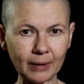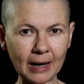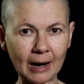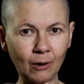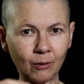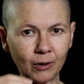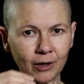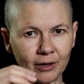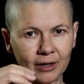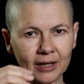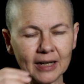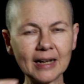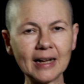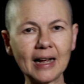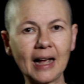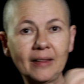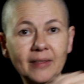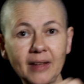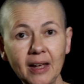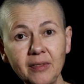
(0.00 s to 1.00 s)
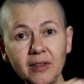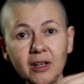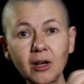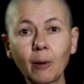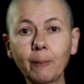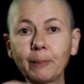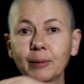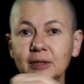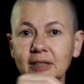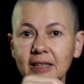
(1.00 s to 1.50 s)
power, and then the
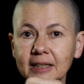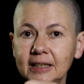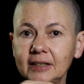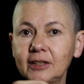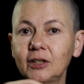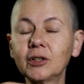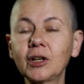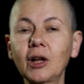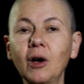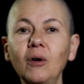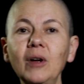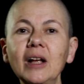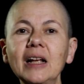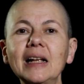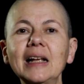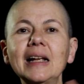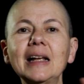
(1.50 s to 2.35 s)
opposite, you know,